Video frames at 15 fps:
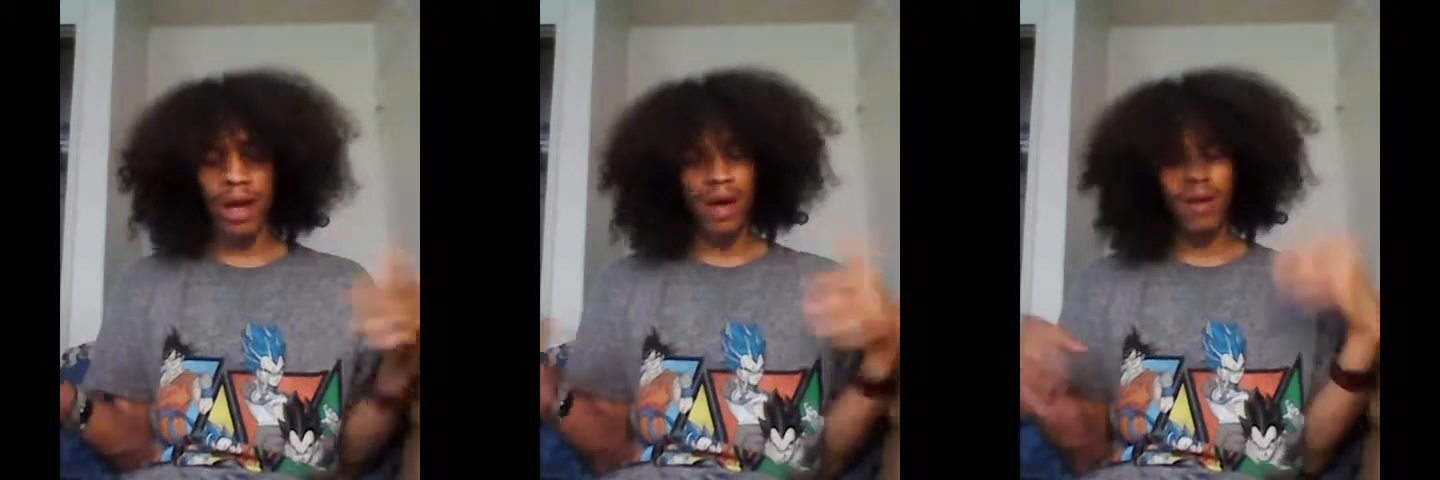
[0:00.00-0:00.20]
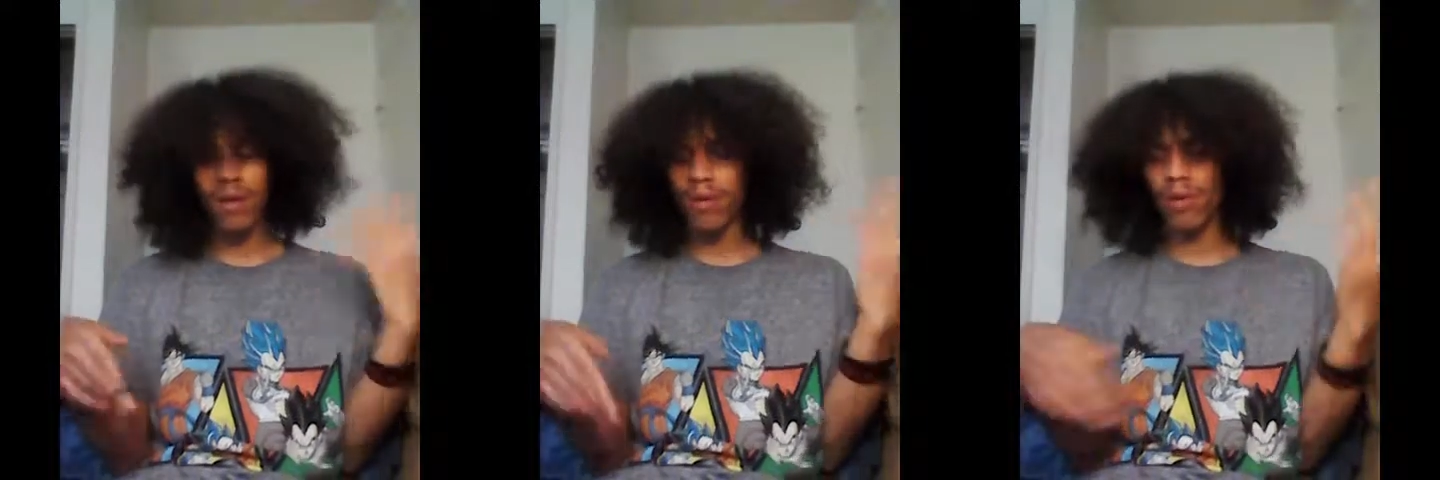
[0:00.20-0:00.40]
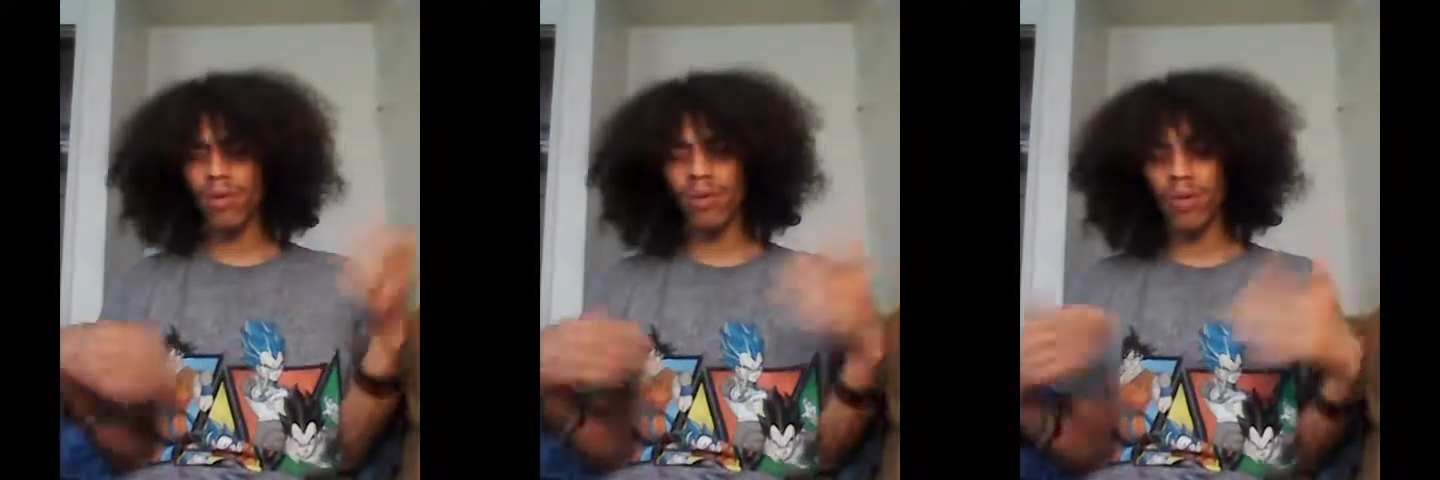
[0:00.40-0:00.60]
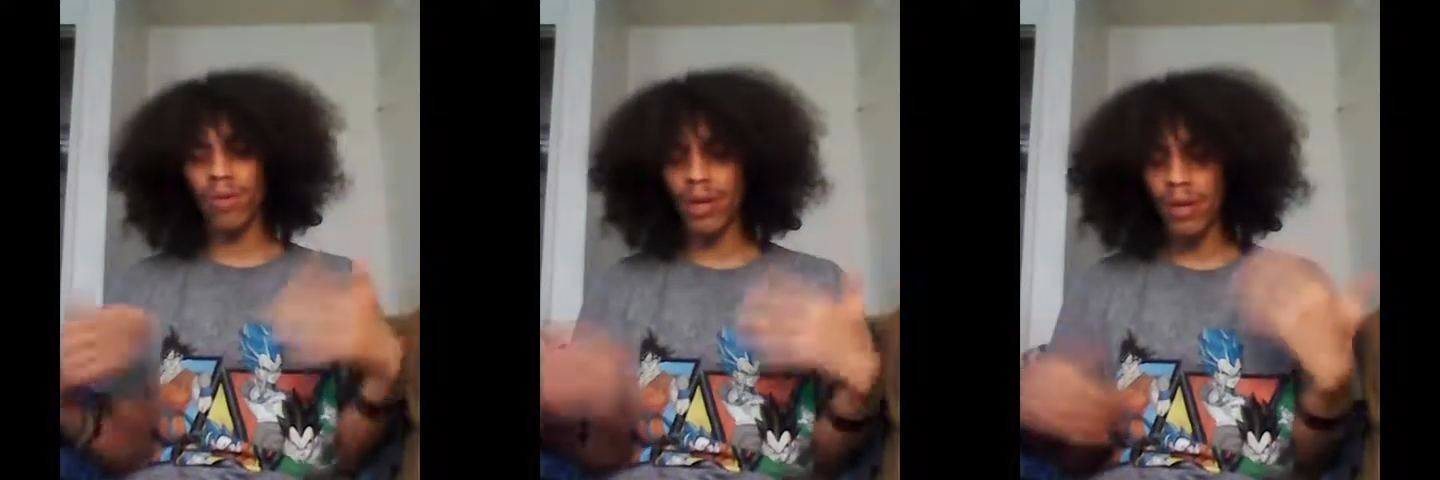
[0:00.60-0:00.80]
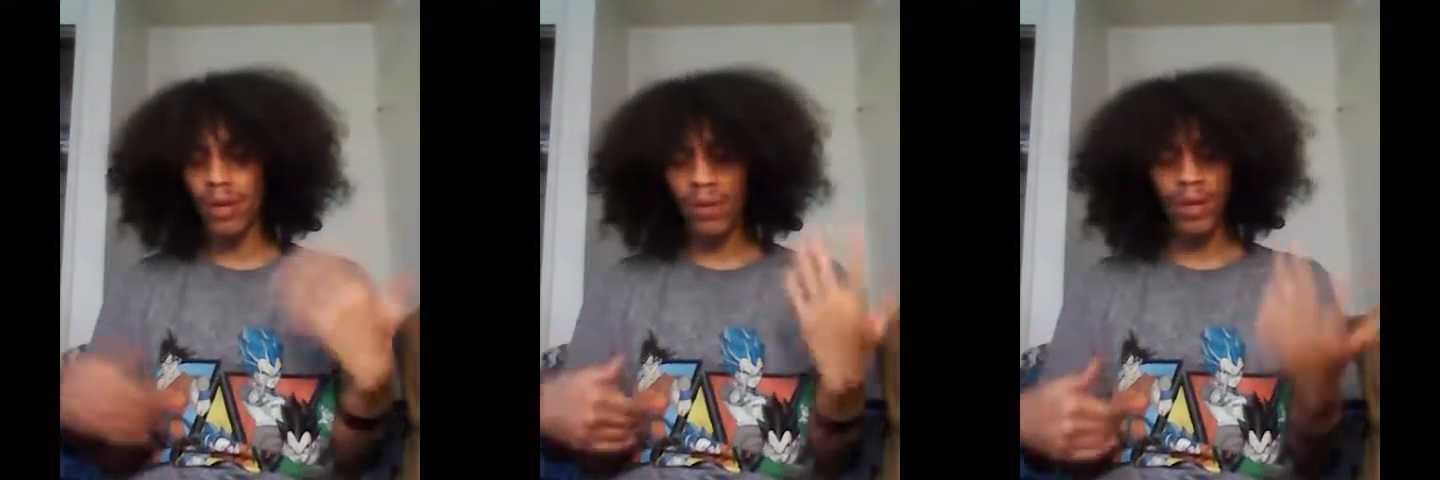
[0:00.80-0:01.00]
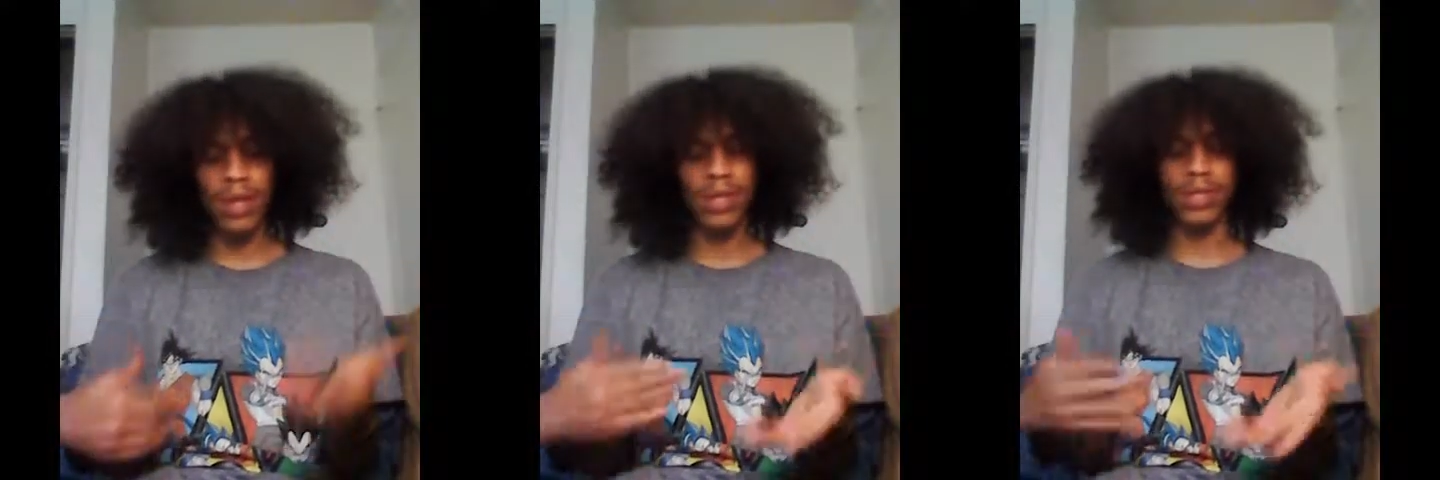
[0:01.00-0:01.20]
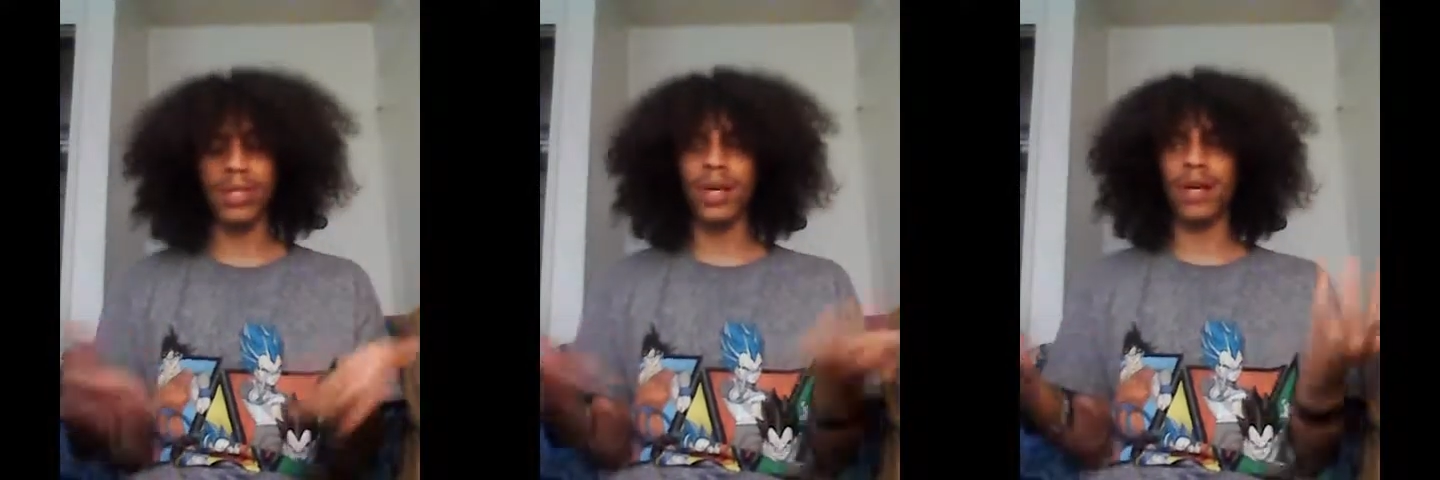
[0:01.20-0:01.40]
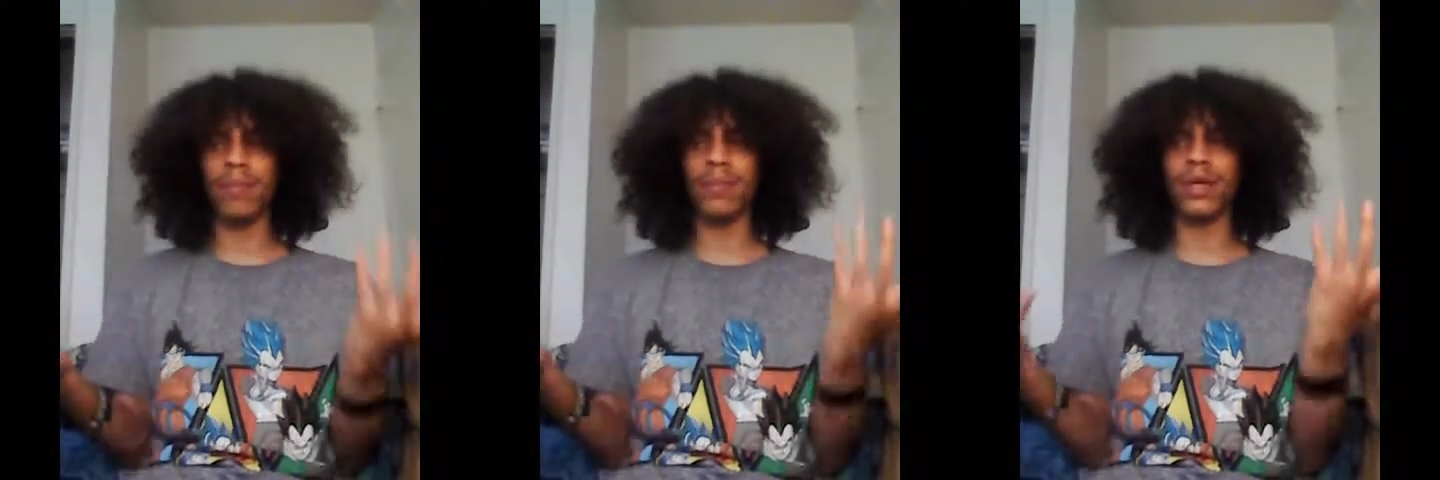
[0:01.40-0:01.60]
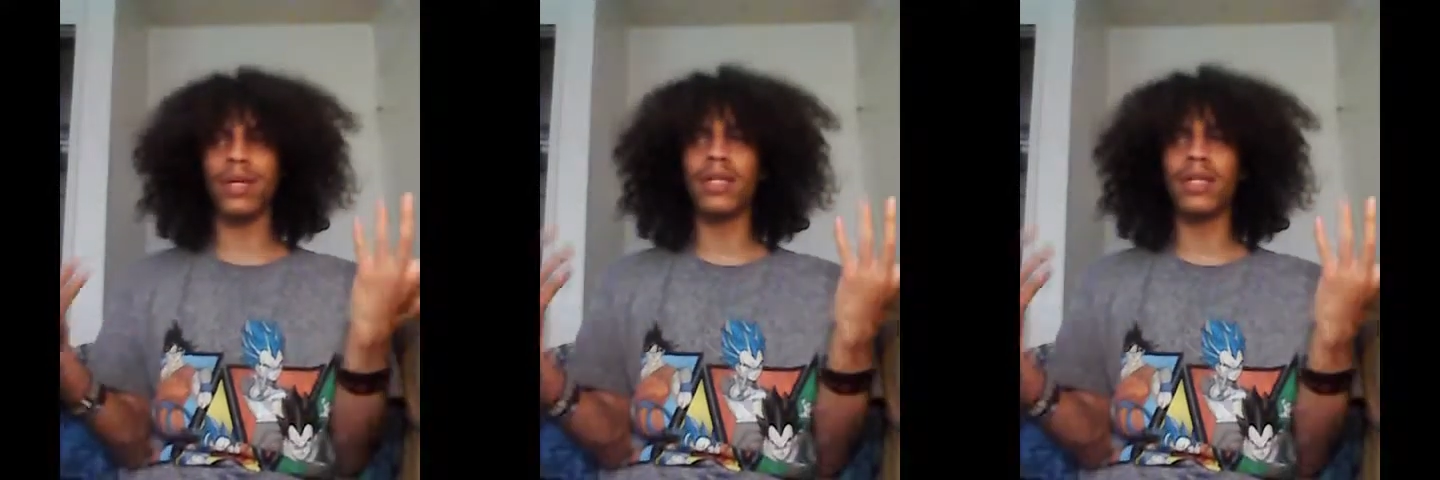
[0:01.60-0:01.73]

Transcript: I don't know what he really said,